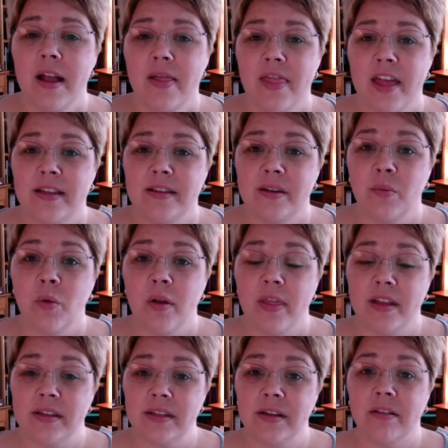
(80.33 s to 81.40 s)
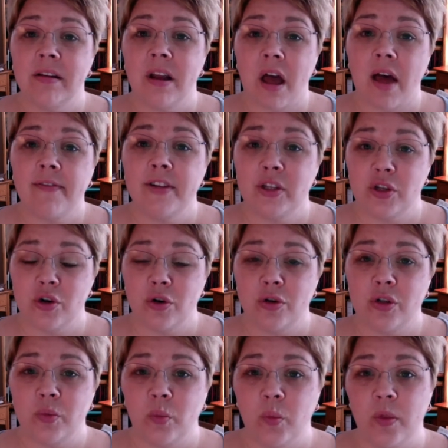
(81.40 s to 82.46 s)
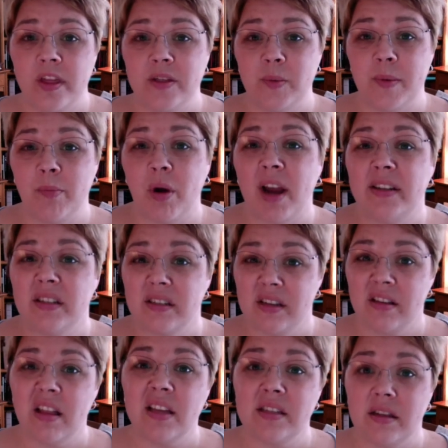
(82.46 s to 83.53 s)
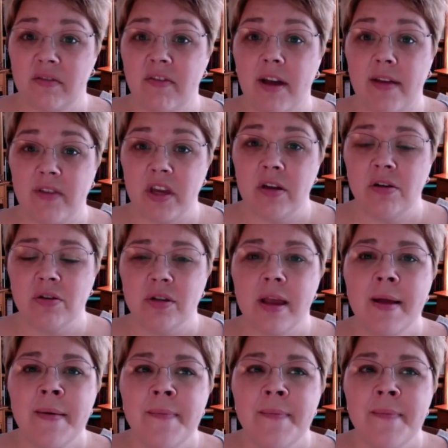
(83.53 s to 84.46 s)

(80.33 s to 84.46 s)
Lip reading: than someone that's still a novice nurse that's been practicing less than 5 years.